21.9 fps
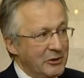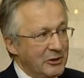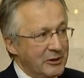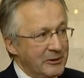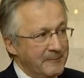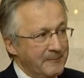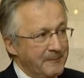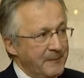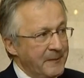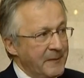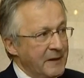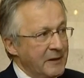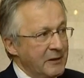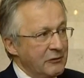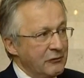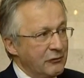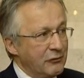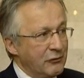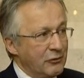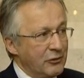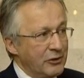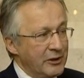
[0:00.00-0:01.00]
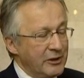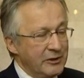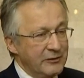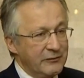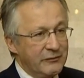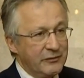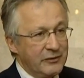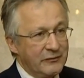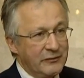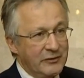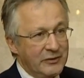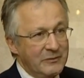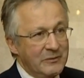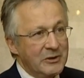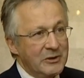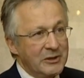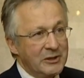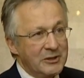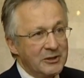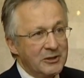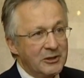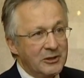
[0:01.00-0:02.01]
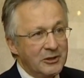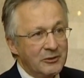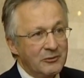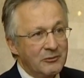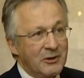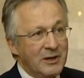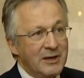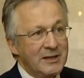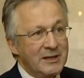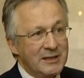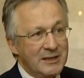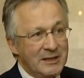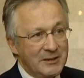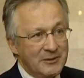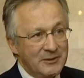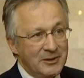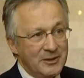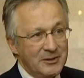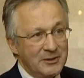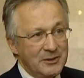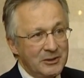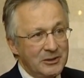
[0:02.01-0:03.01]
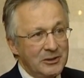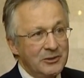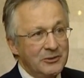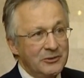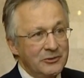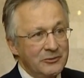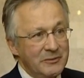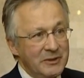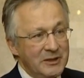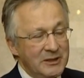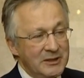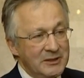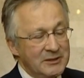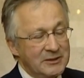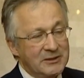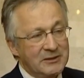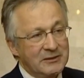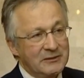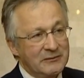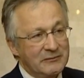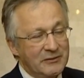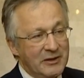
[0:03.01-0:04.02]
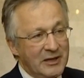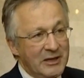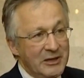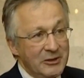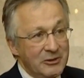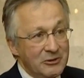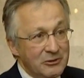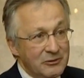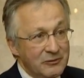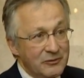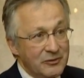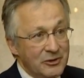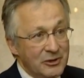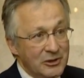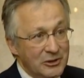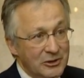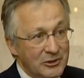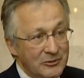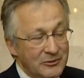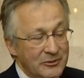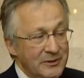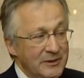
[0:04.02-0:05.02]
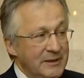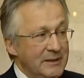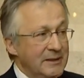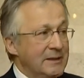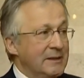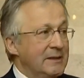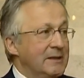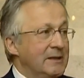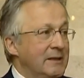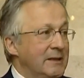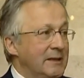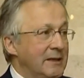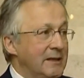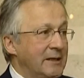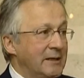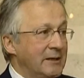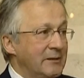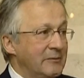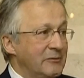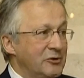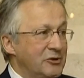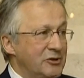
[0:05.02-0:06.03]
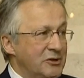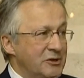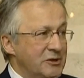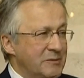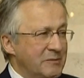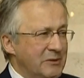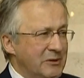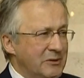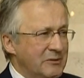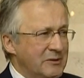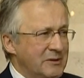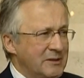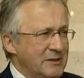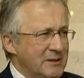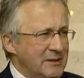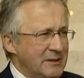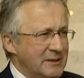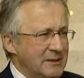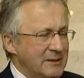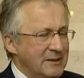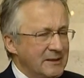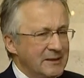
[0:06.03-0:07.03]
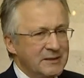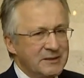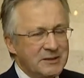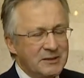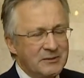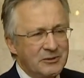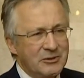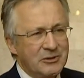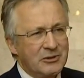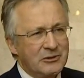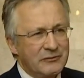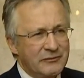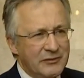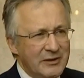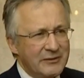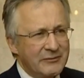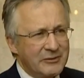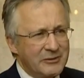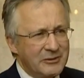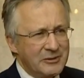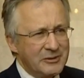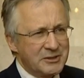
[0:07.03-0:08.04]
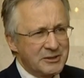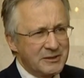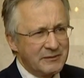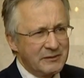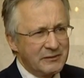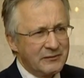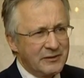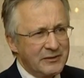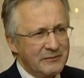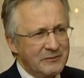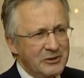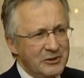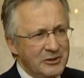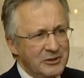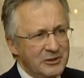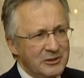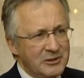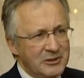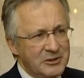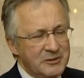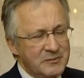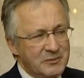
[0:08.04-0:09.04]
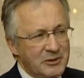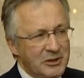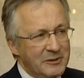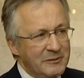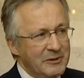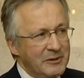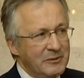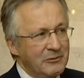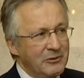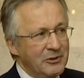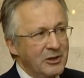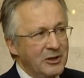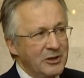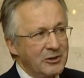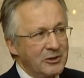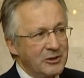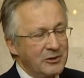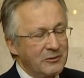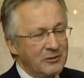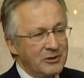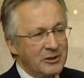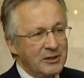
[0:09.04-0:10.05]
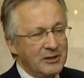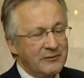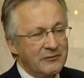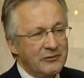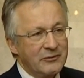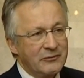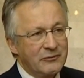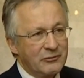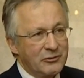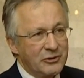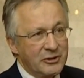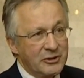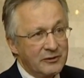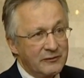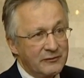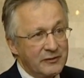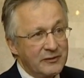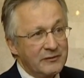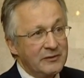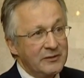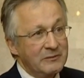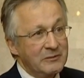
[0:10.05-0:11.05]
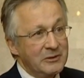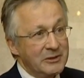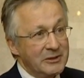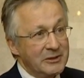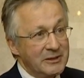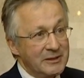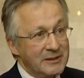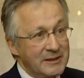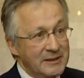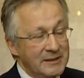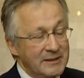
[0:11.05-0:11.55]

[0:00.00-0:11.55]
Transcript: about a $40 to $50 million write-down on the loan, meaning that the value of the loan, which is about, as I recall, $575 million, probably we're not going to recover 40 to 50 million of